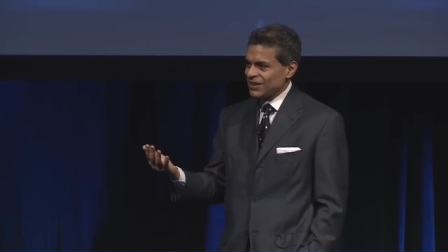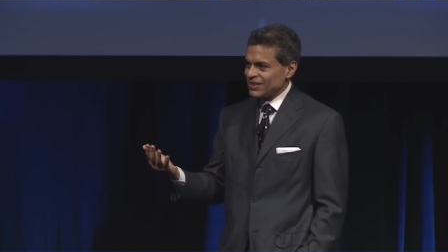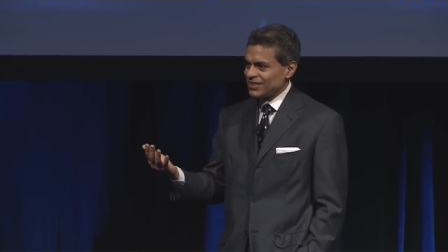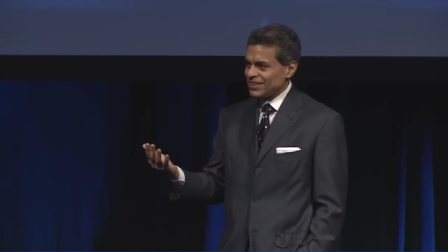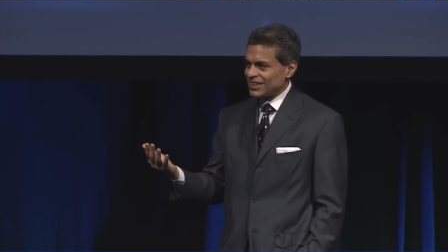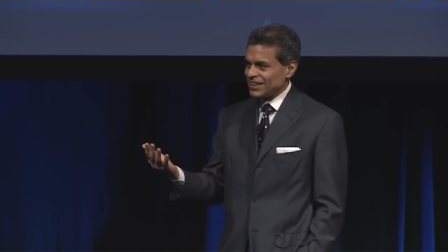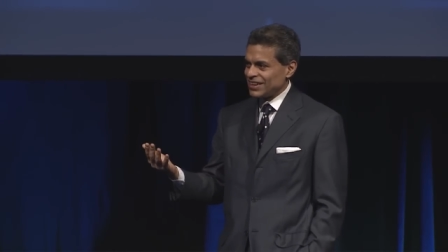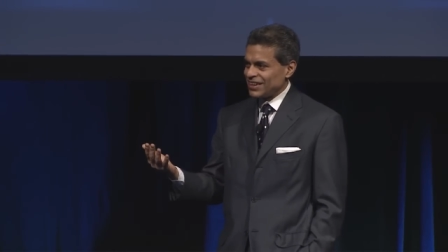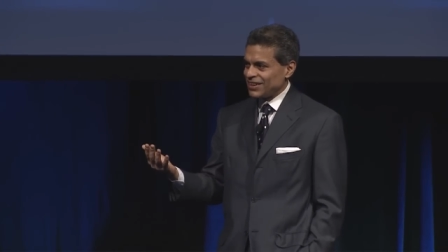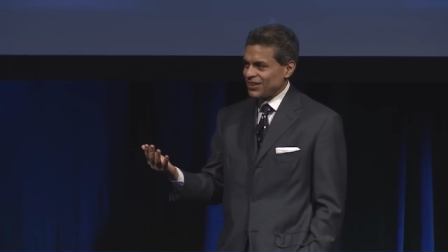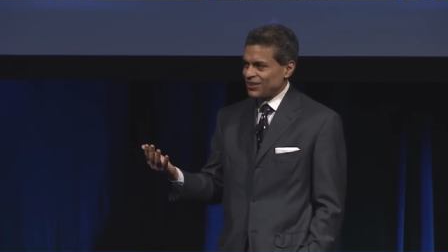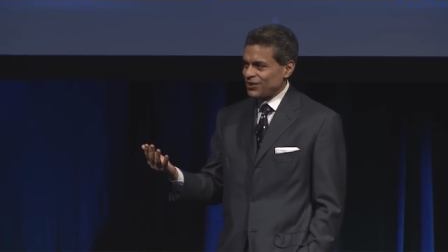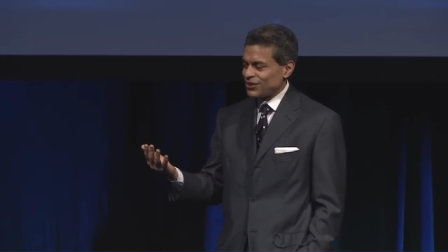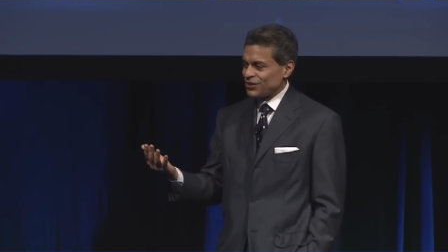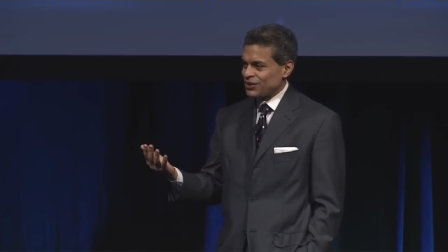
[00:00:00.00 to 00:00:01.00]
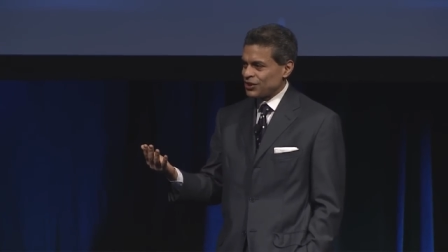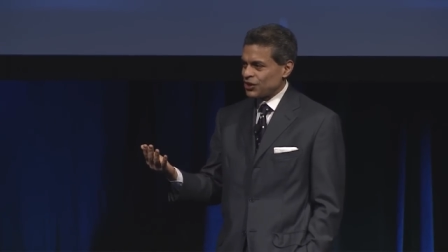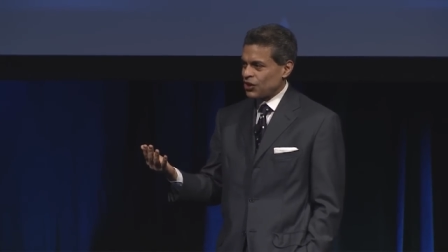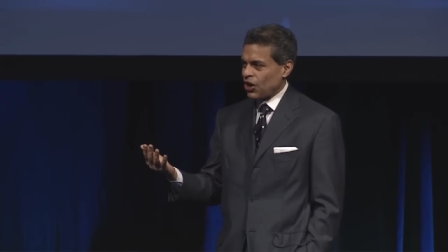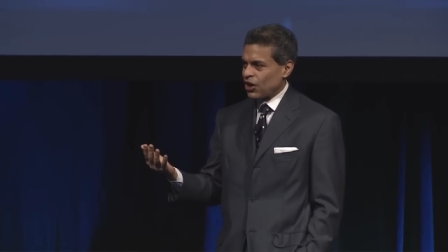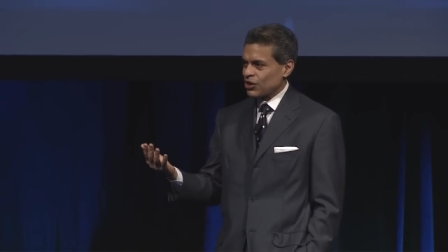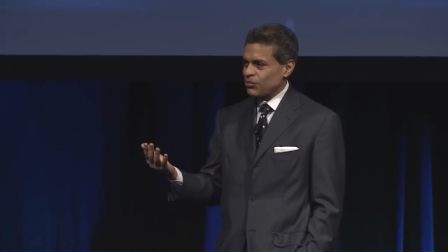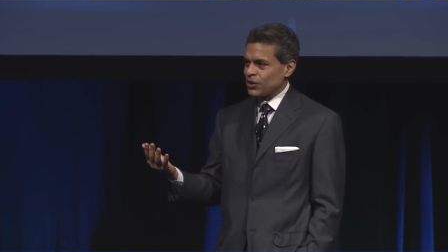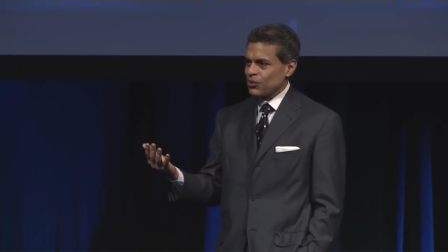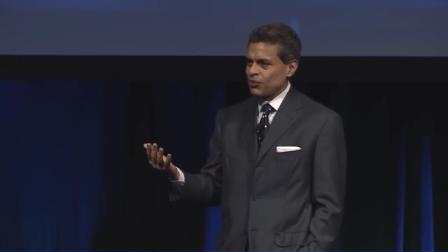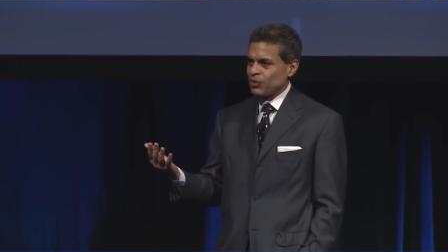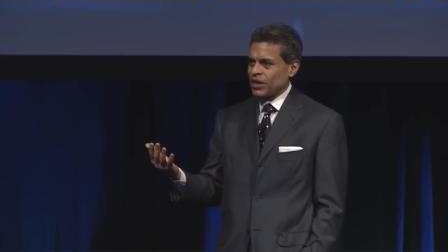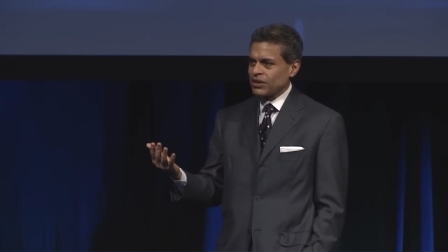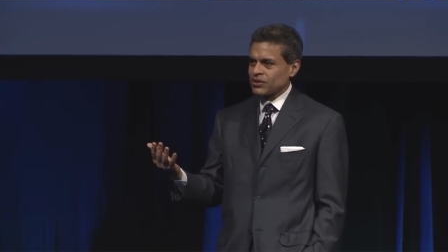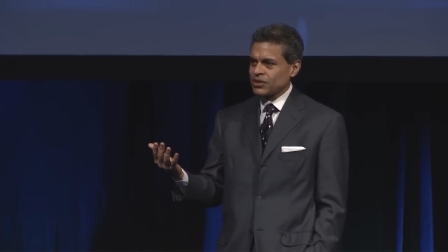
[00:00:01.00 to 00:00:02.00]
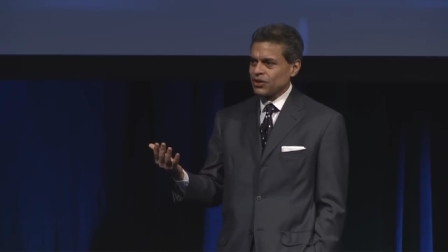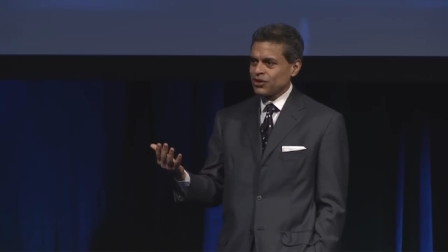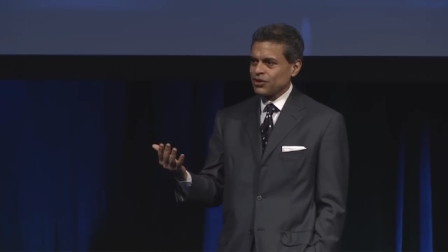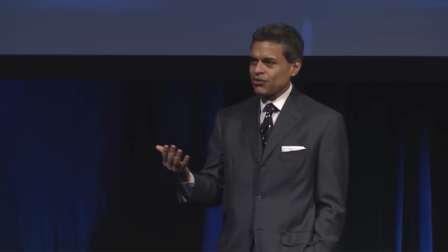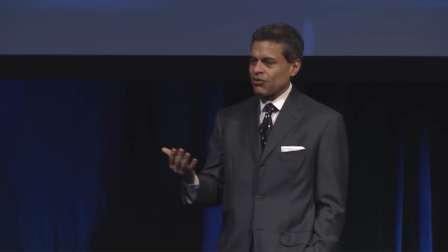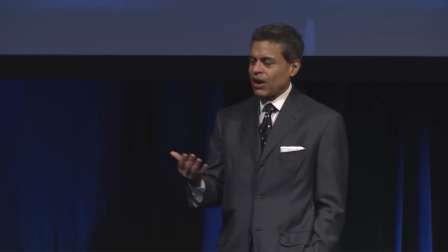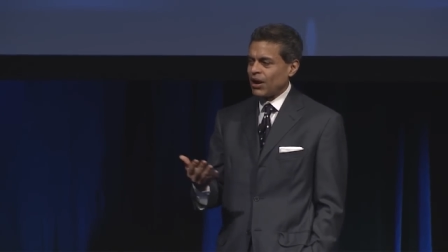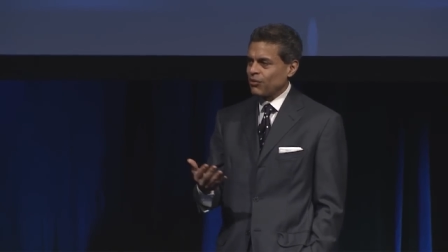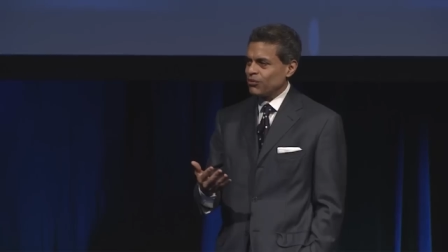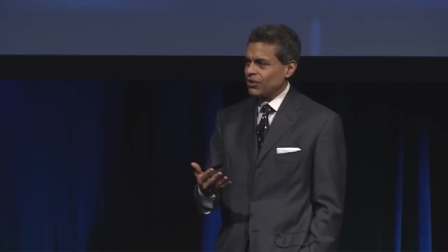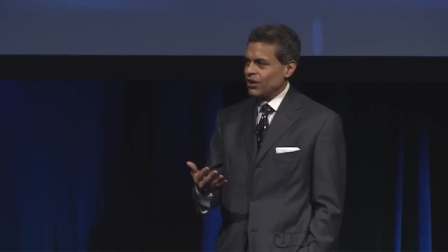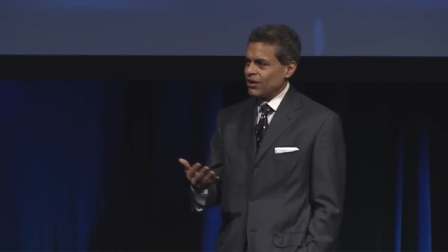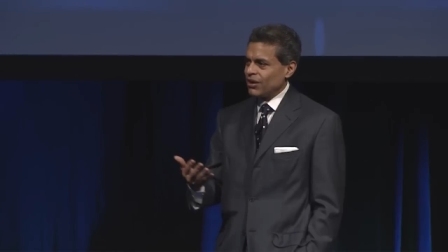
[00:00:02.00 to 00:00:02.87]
The economy had turned around.